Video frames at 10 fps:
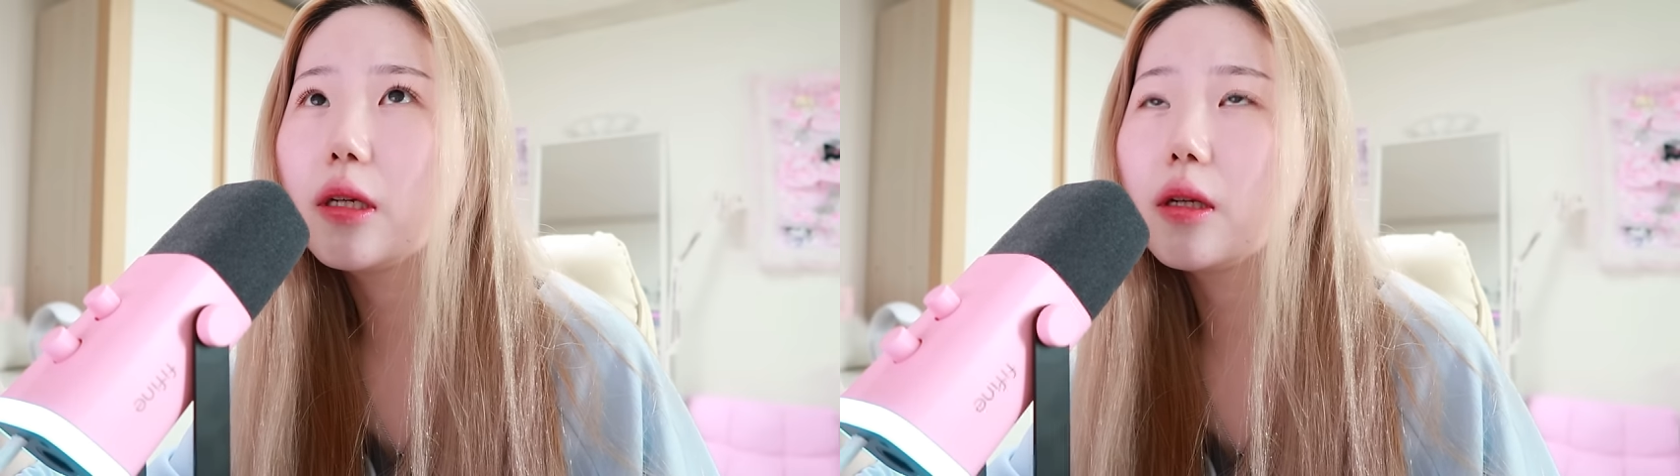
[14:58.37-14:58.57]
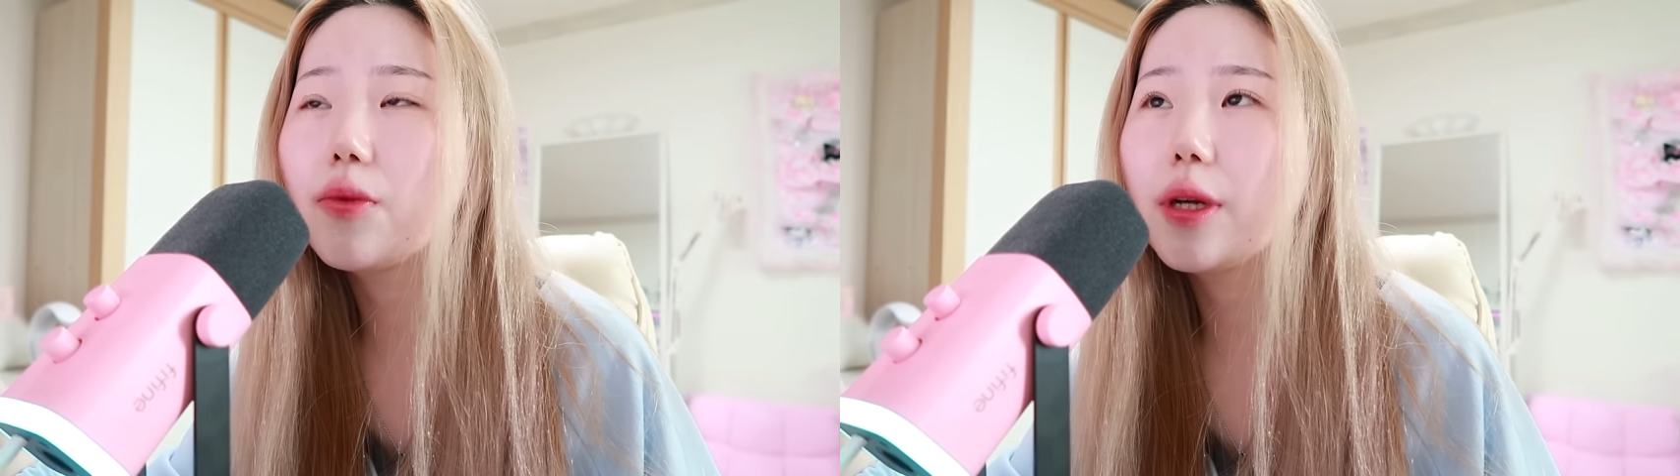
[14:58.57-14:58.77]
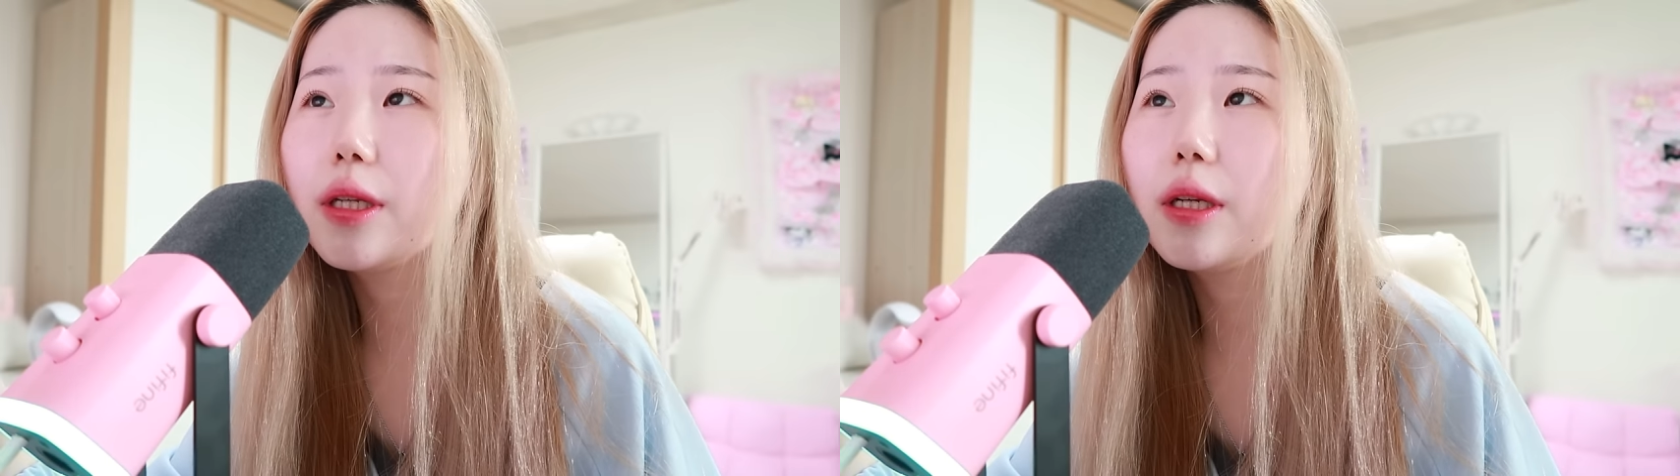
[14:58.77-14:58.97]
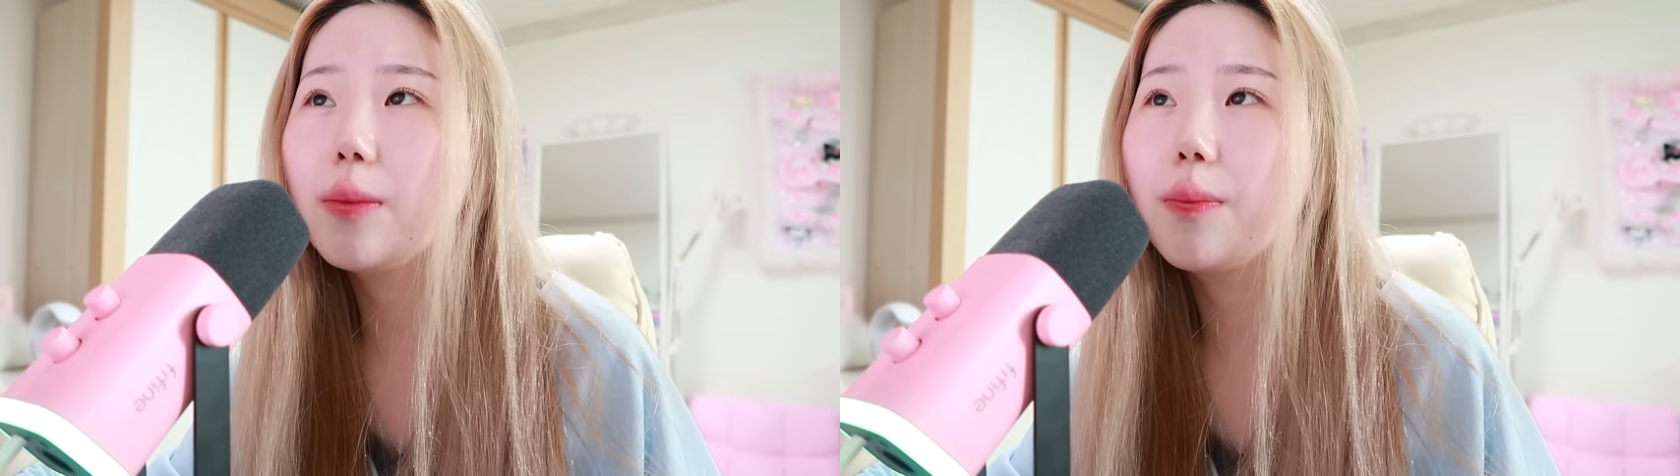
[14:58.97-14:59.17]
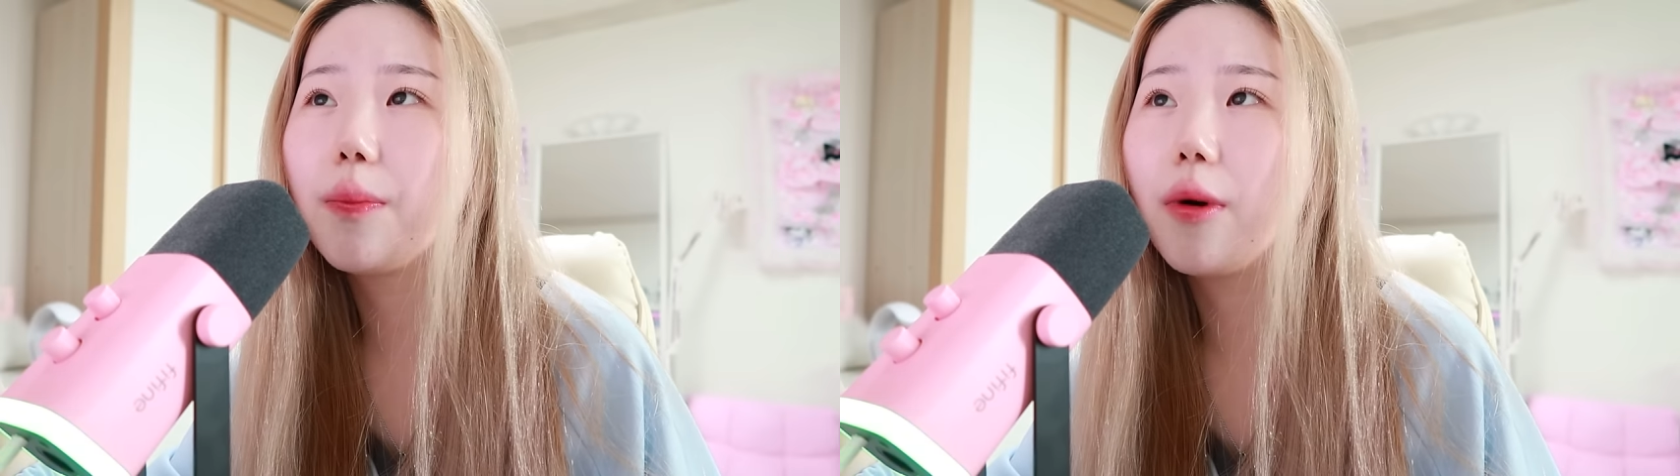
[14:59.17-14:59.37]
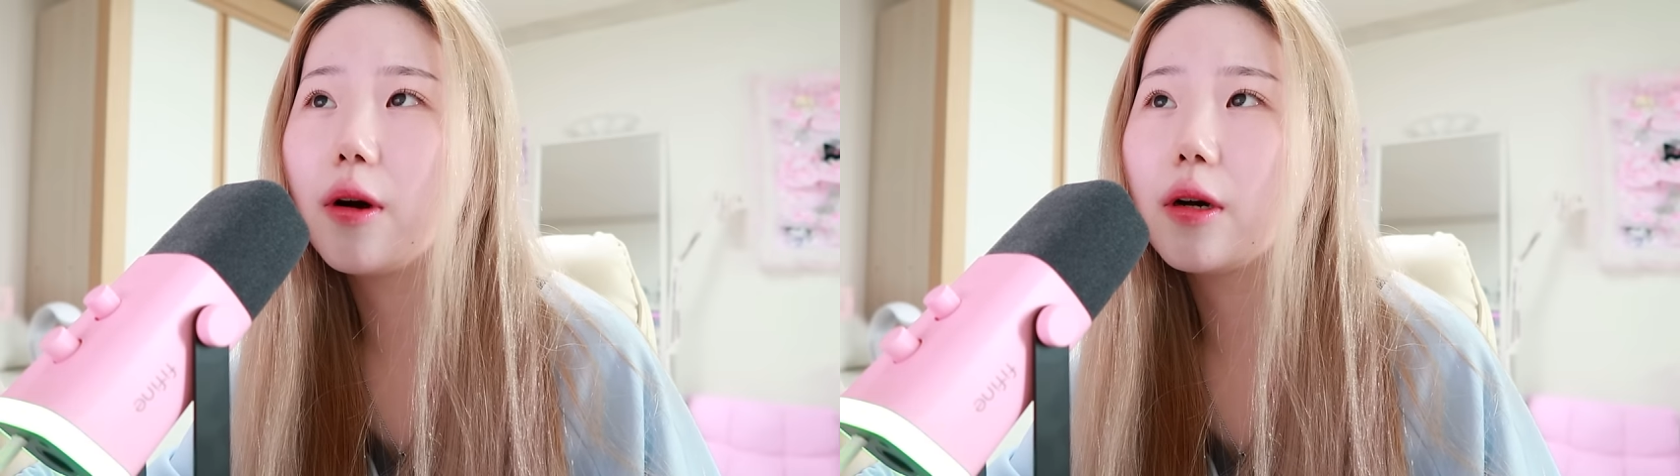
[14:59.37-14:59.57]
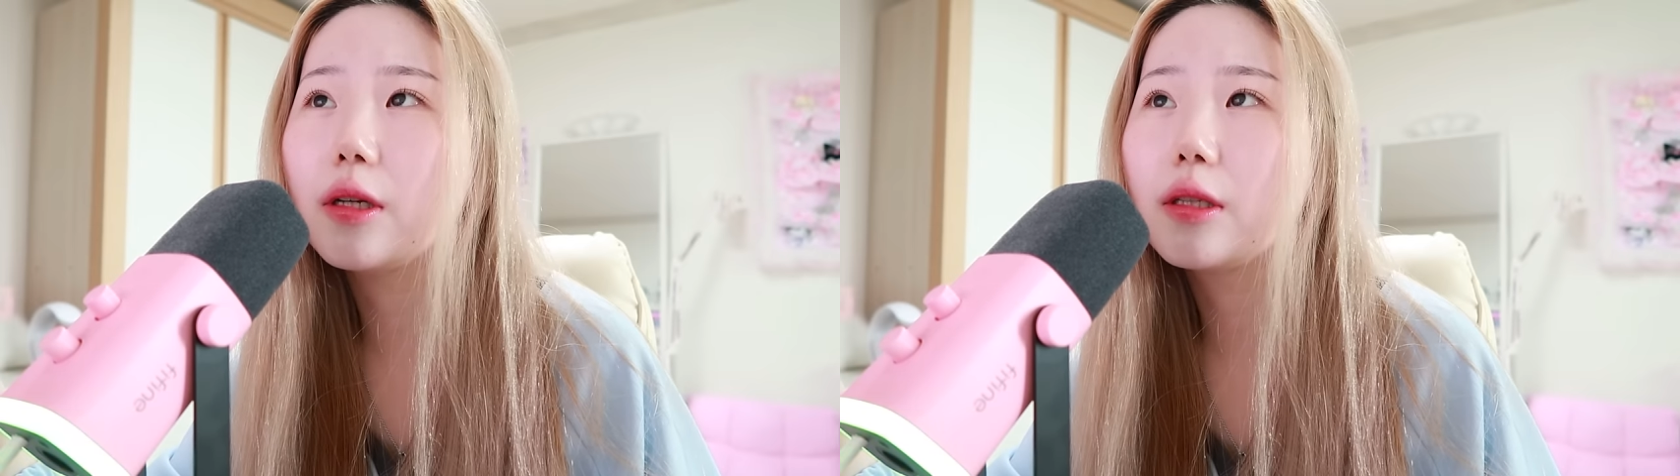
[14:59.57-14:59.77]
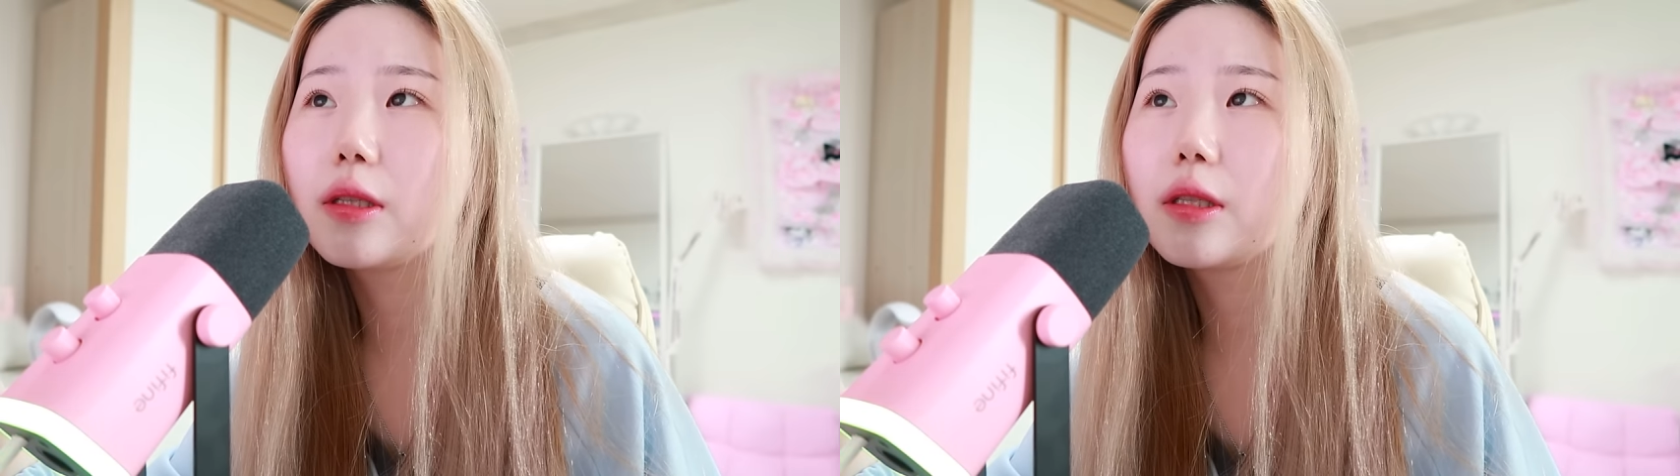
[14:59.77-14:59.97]
already,
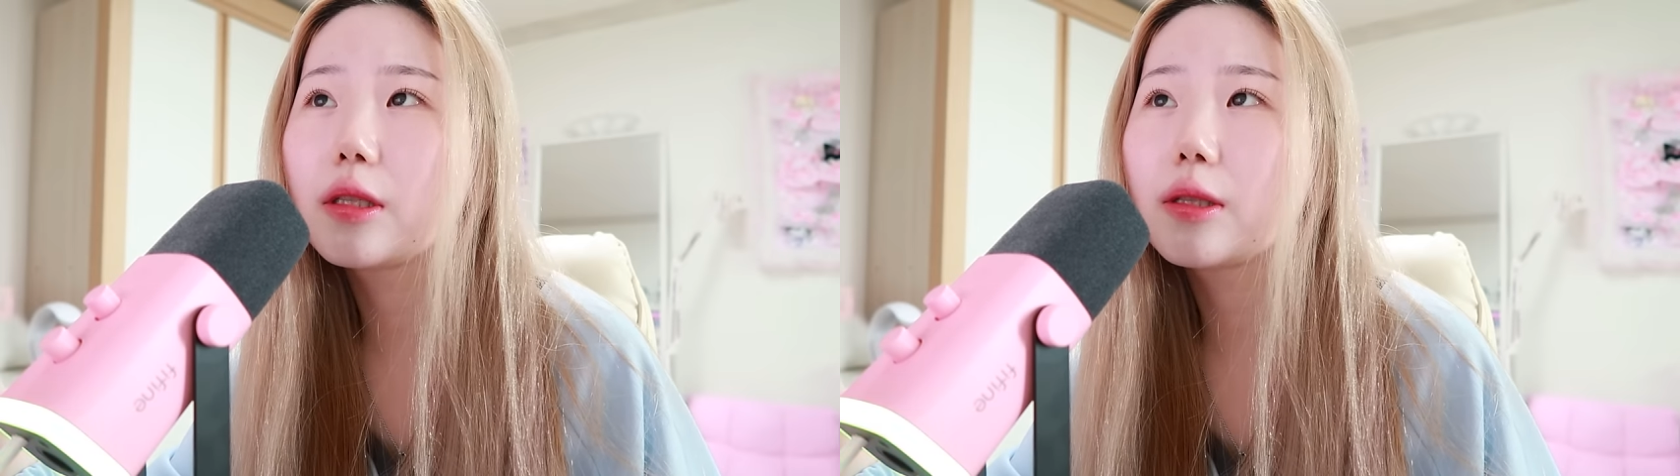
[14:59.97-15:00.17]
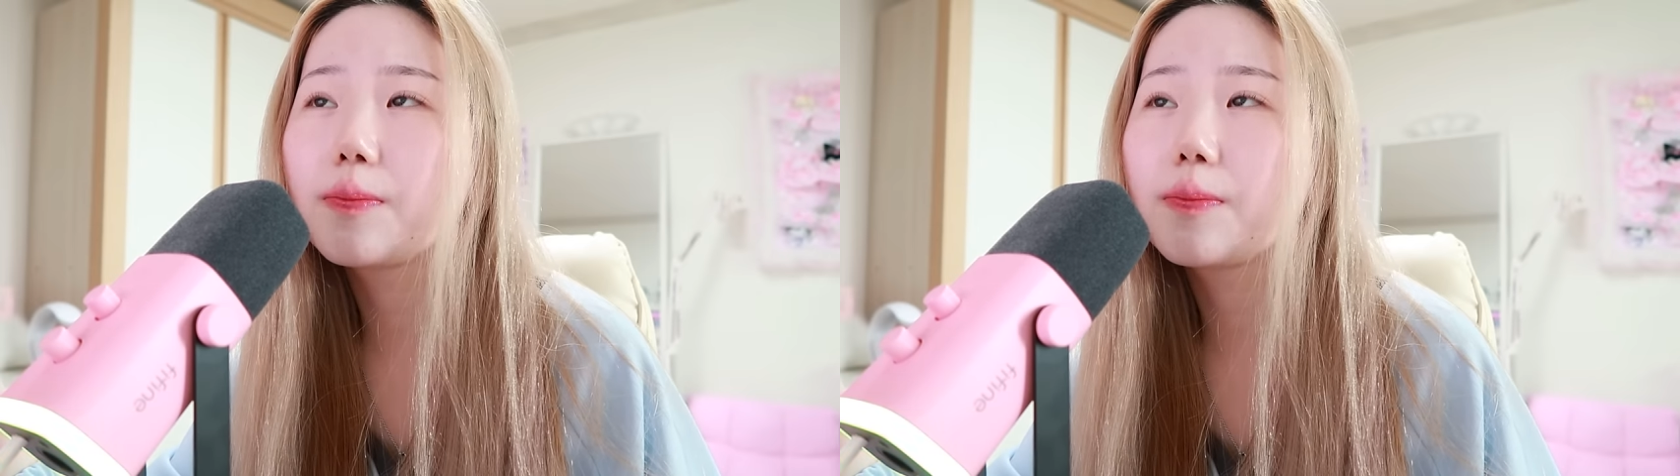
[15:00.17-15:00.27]
but